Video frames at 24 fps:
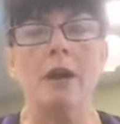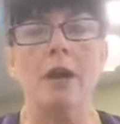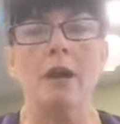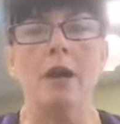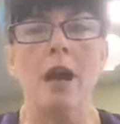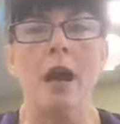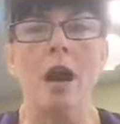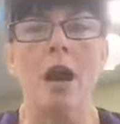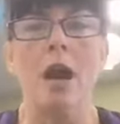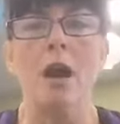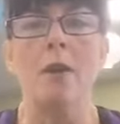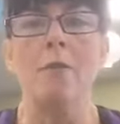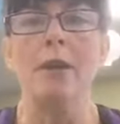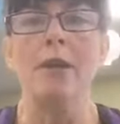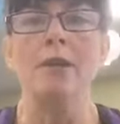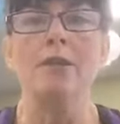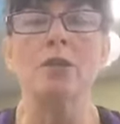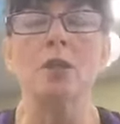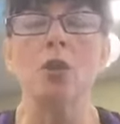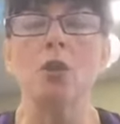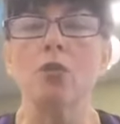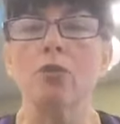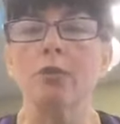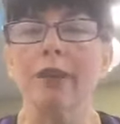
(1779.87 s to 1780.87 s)
It's
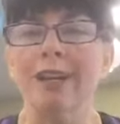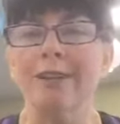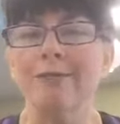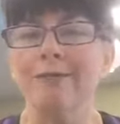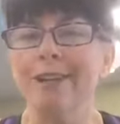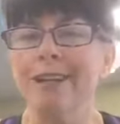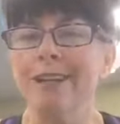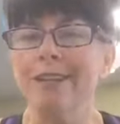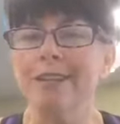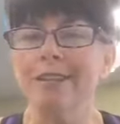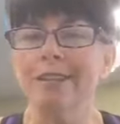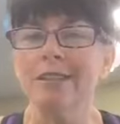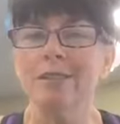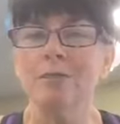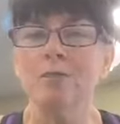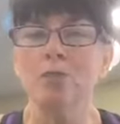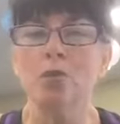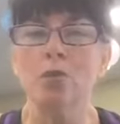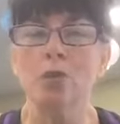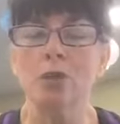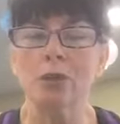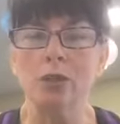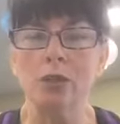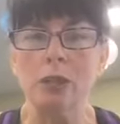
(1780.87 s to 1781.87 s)
a great way to
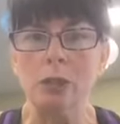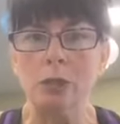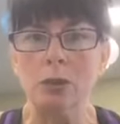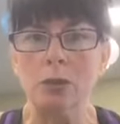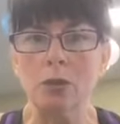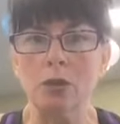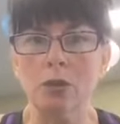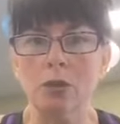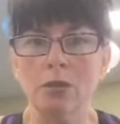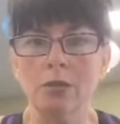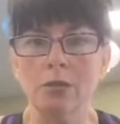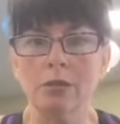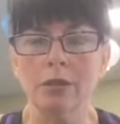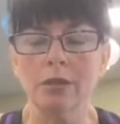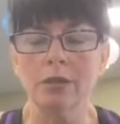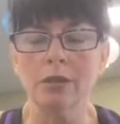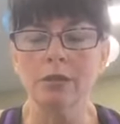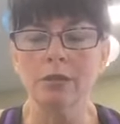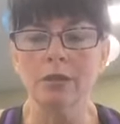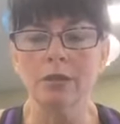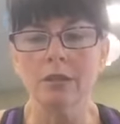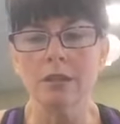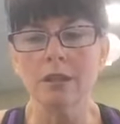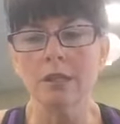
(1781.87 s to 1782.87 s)
support local
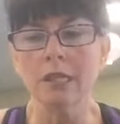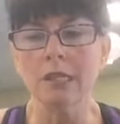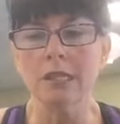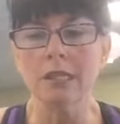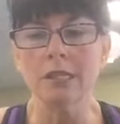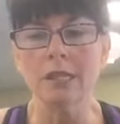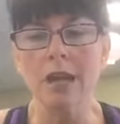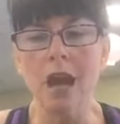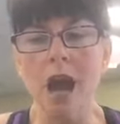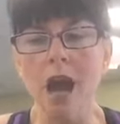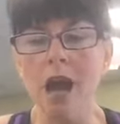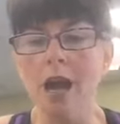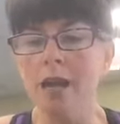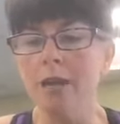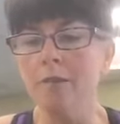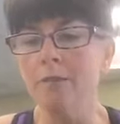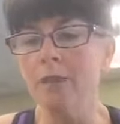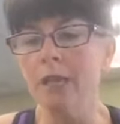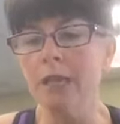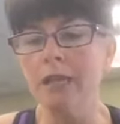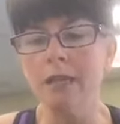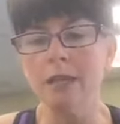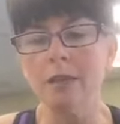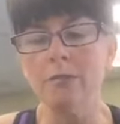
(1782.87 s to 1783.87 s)
during this time.
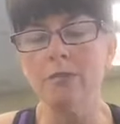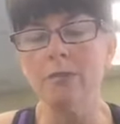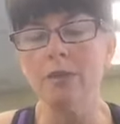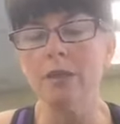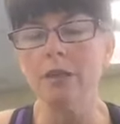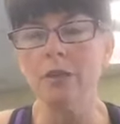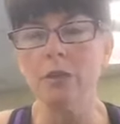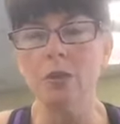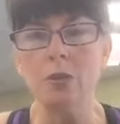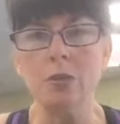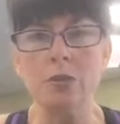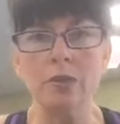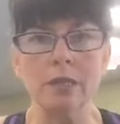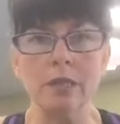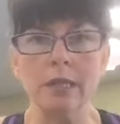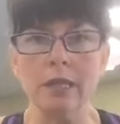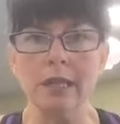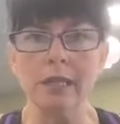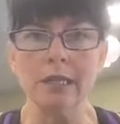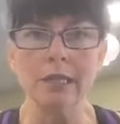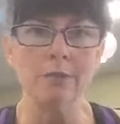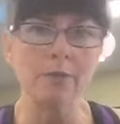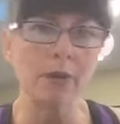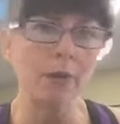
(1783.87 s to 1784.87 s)
They can be used
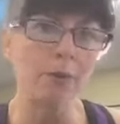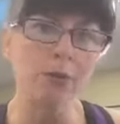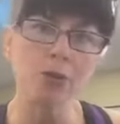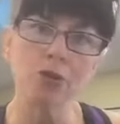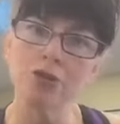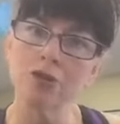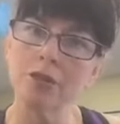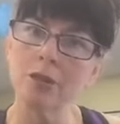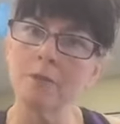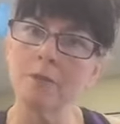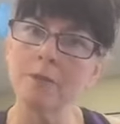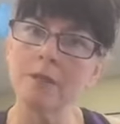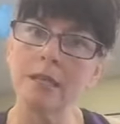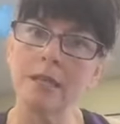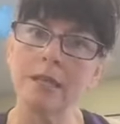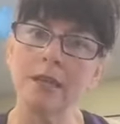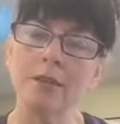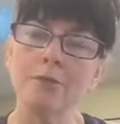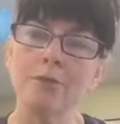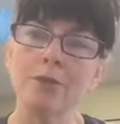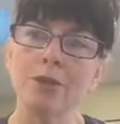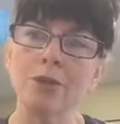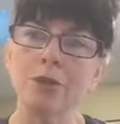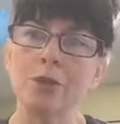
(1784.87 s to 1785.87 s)
against memberships. They
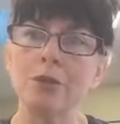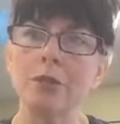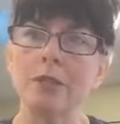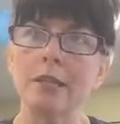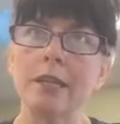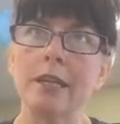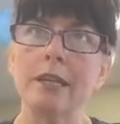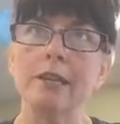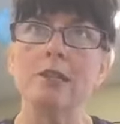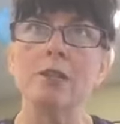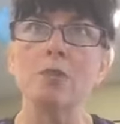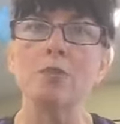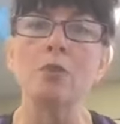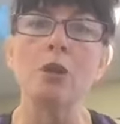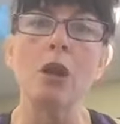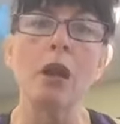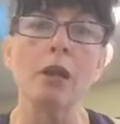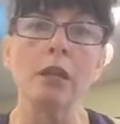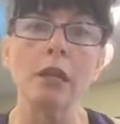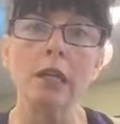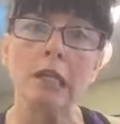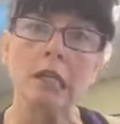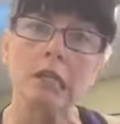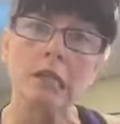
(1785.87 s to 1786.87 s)
can be used against
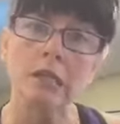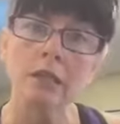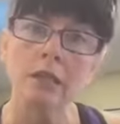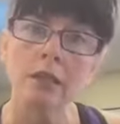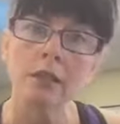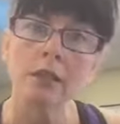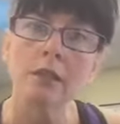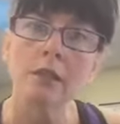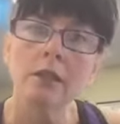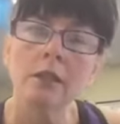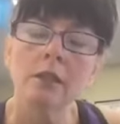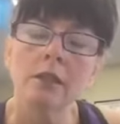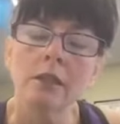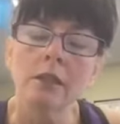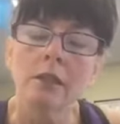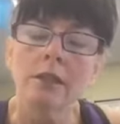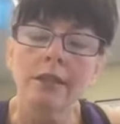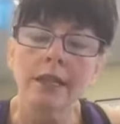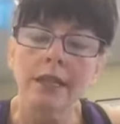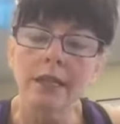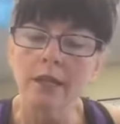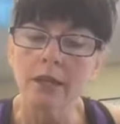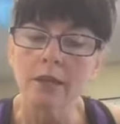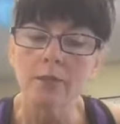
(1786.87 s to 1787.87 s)
products.
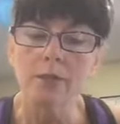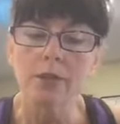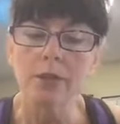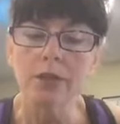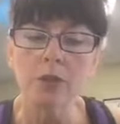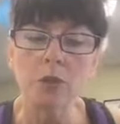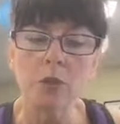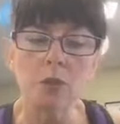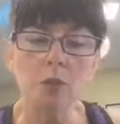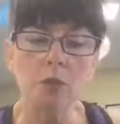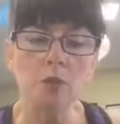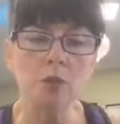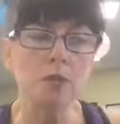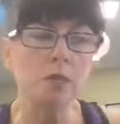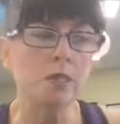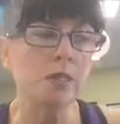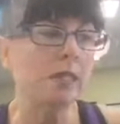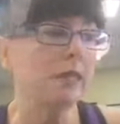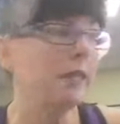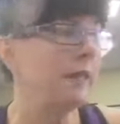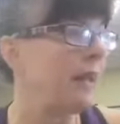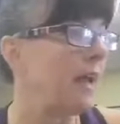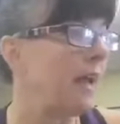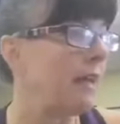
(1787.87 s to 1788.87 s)
They can be used
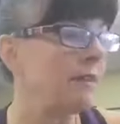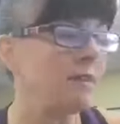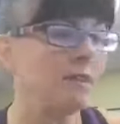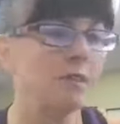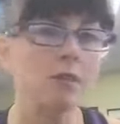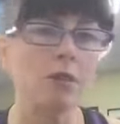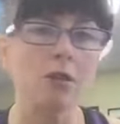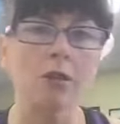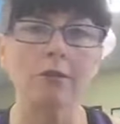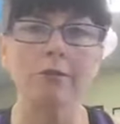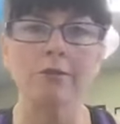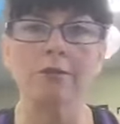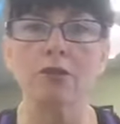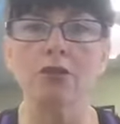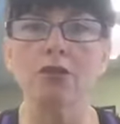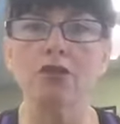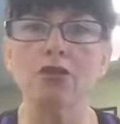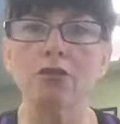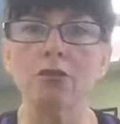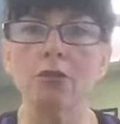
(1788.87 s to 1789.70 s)
against our virtual